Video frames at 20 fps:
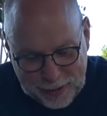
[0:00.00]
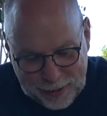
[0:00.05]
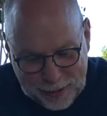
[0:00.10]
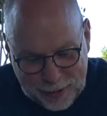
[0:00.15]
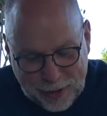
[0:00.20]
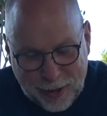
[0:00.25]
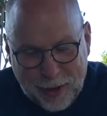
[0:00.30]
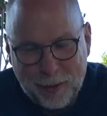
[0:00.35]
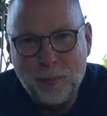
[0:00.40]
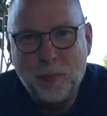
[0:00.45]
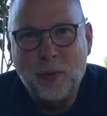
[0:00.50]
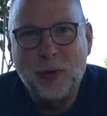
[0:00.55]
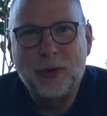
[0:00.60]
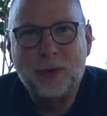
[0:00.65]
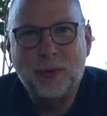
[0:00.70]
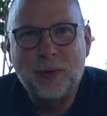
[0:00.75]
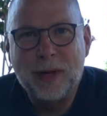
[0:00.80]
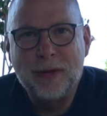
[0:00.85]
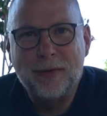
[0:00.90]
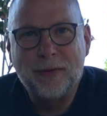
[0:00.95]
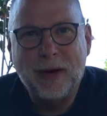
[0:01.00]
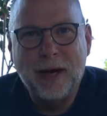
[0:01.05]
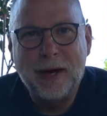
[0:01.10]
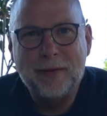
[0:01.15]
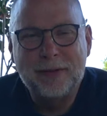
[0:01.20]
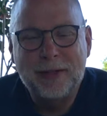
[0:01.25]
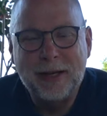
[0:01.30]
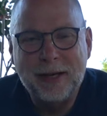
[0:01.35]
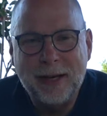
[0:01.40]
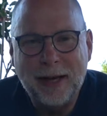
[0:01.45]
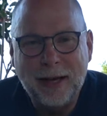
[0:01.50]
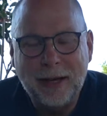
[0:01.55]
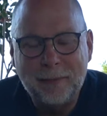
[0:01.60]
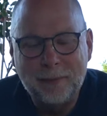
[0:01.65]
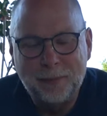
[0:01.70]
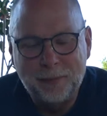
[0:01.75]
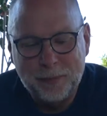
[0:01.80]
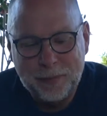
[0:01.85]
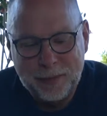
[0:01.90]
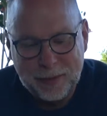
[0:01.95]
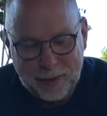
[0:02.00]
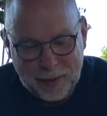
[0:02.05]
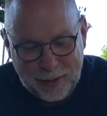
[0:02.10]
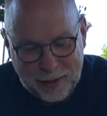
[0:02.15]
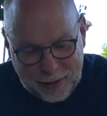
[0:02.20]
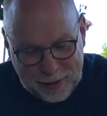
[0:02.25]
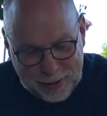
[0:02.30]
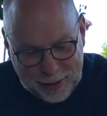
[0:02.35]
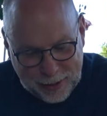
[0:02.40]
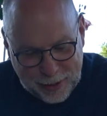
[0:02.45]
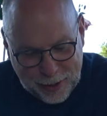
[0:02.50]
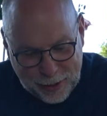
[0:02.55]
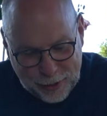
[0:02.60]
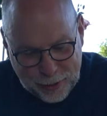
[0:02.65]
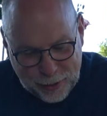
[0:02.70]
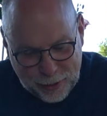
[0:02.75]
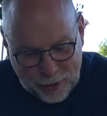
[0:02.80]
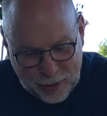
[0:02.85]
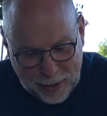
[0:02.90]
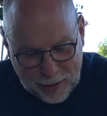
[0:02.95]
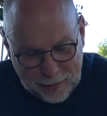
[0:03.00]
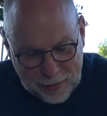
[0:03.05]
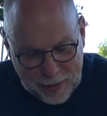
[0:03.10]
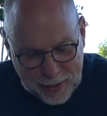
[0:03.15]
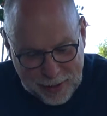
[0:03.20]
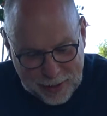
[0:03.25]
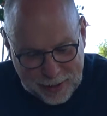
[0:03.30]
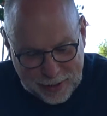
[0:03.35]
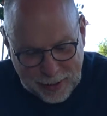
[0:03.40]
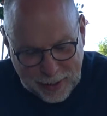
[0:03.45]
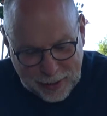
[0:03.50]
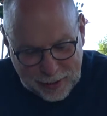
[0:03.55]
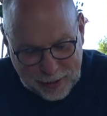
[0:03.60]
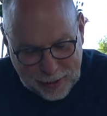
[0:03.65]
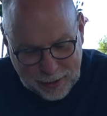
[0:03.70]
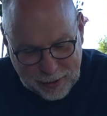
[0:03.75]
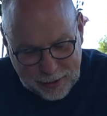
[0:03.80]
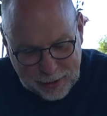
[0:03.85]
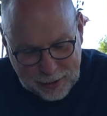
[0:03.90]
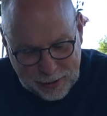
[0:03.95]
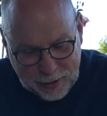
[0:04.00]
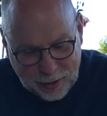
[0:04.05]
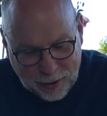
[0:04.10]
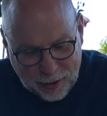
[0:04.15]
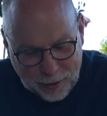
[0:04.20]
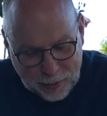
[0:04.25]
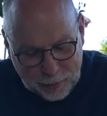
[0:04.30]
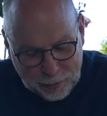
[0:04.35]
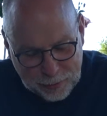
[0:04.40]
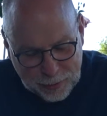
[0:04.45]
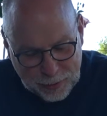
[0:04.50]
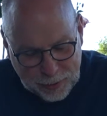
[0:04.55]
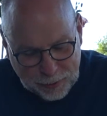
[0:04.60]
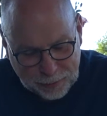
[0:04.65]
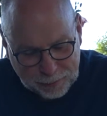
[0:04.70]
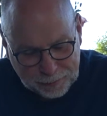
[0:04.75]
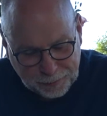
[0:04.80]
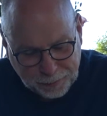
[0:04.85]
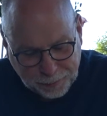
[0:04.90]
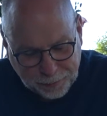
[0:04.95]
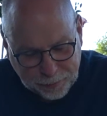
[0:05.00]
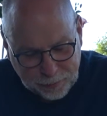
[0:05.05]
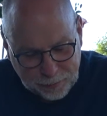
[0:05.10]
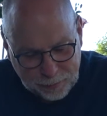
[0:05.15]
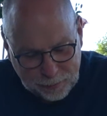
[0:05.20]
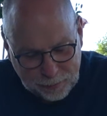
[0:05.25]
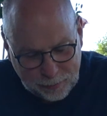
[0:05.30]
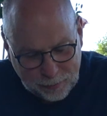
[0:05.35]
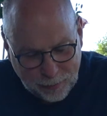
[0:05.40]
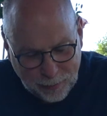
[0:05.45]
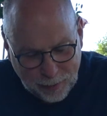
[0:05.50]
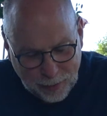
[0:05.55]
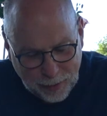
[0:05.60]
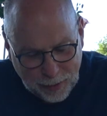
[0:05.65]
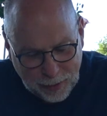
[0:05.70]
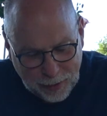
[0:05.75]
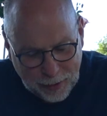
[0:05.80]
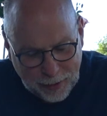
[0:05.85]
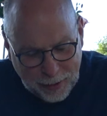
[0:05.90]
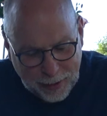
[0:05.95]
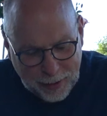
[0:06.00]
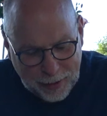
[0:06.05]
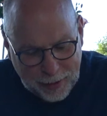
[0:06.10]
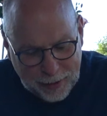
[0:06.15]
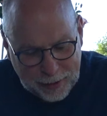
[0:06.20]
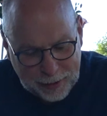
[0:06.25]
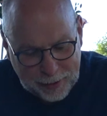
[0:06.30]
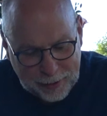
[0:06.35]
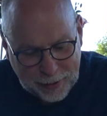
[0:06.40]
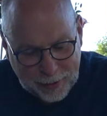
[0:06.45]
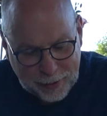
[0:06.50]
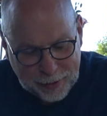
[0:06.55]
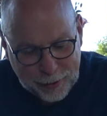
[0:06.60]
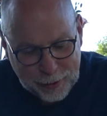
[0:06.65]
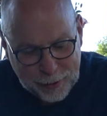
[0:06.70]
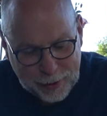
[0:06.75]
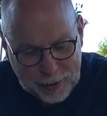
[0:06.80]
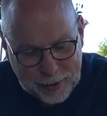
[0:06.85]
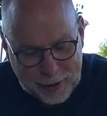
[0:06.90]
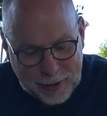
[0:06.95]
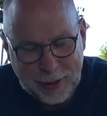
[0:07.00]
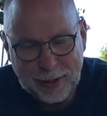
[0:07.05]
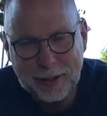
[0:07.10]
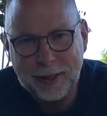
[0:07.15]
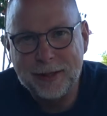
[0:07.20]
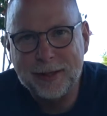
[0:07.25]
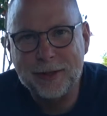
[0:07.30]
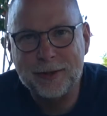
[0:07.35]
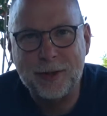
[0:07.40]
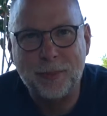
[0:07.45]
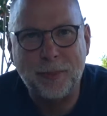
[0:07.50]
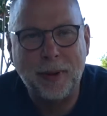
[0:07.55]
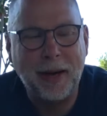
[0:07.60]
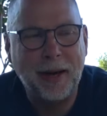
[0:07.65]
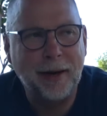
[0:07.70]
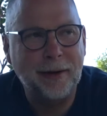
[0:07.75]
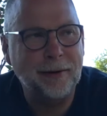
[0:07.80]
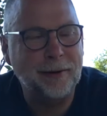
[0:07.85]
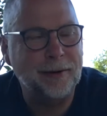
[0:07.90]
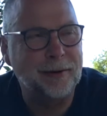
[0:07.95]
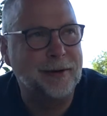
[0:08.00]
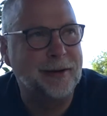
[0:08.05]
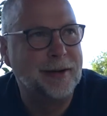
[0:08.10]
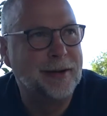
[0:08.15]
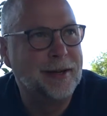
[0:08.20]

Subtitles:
Psalm 125 today. It's another of the Ascent Psalms. And you should see that there's a pattern